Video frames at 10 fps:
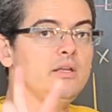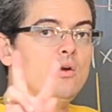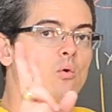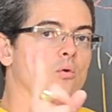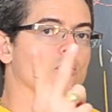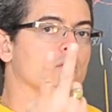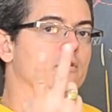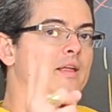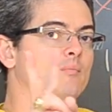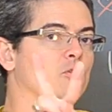the order
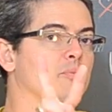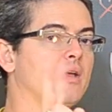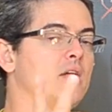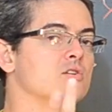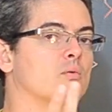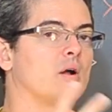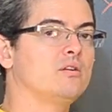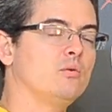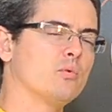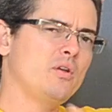of that multiplication
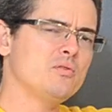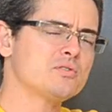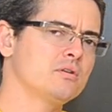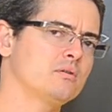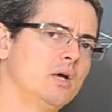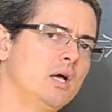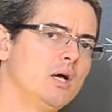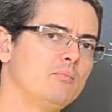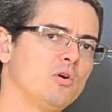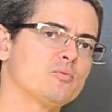around. You were used to
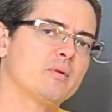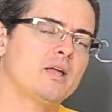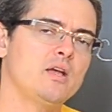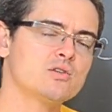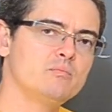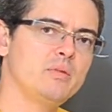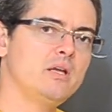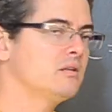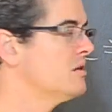multiplication being